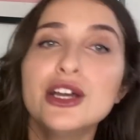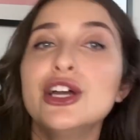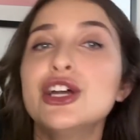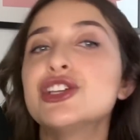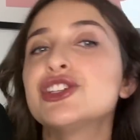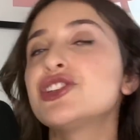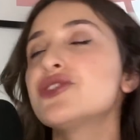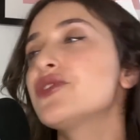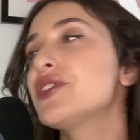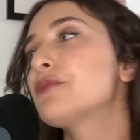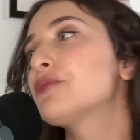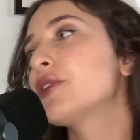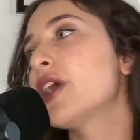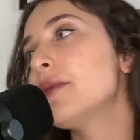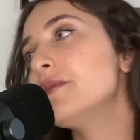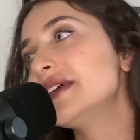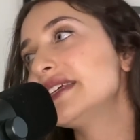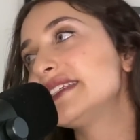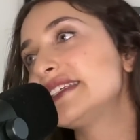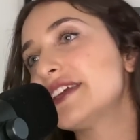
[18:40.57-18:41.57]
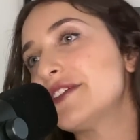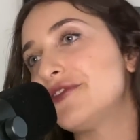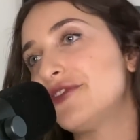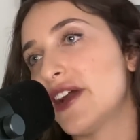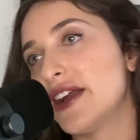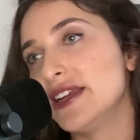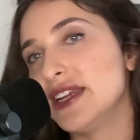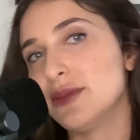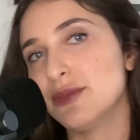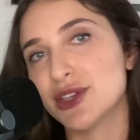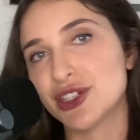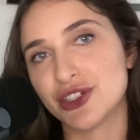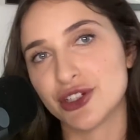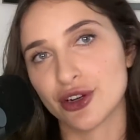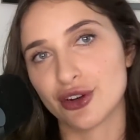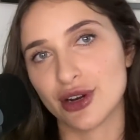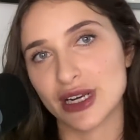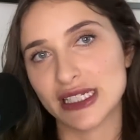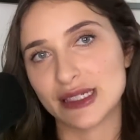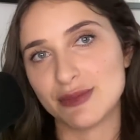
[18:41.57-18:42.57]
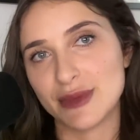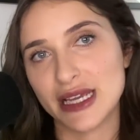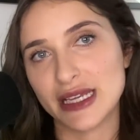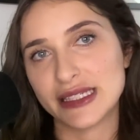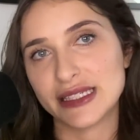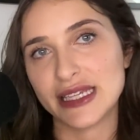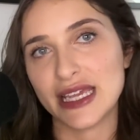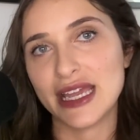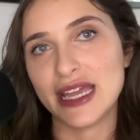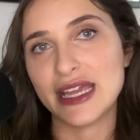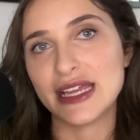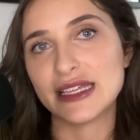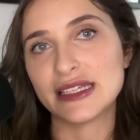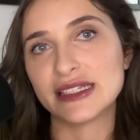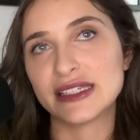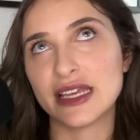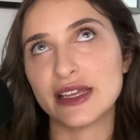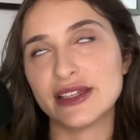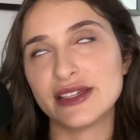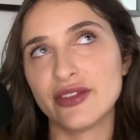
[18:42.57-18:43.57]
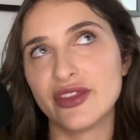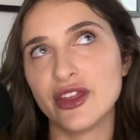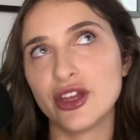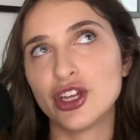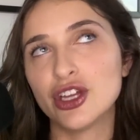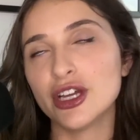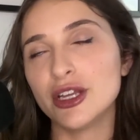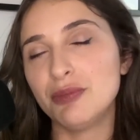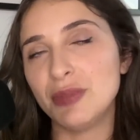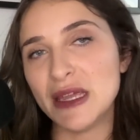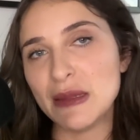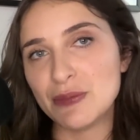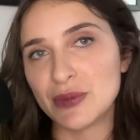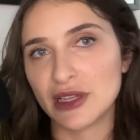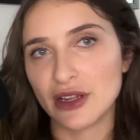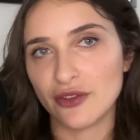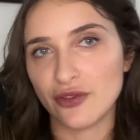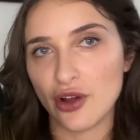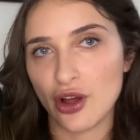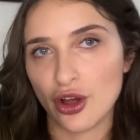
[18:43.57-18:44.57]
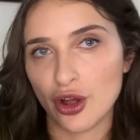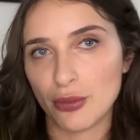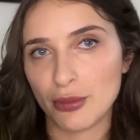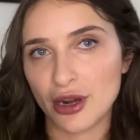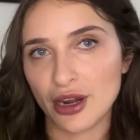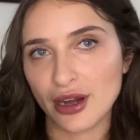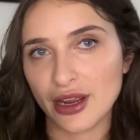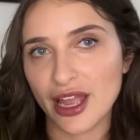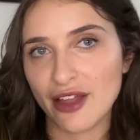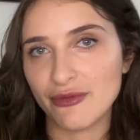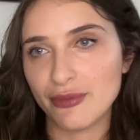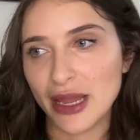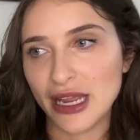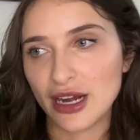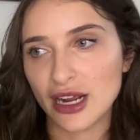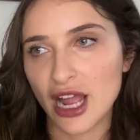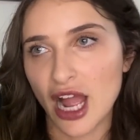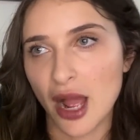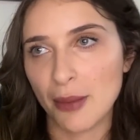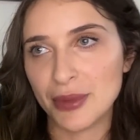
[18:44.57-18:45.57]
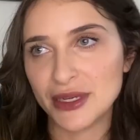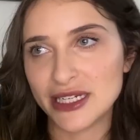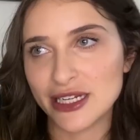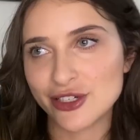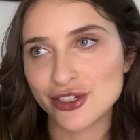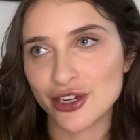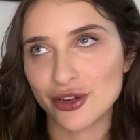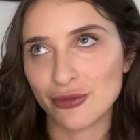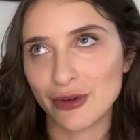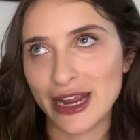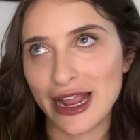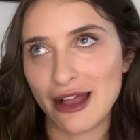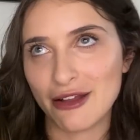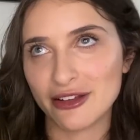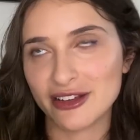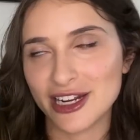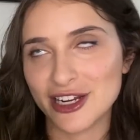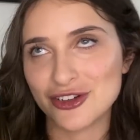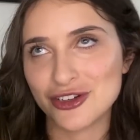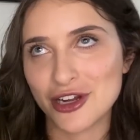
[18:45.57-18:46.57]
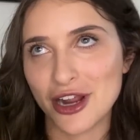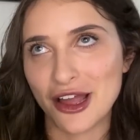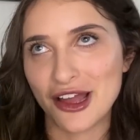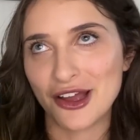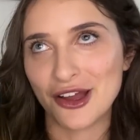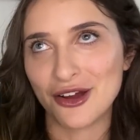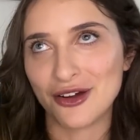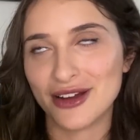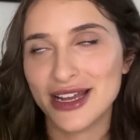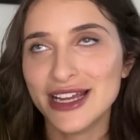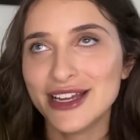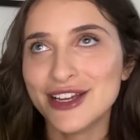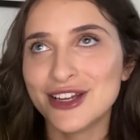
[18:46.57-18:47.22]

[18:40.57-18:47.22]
So the premise of Finding Mr. Christmas is the good people of Hallmark have made a competition reality show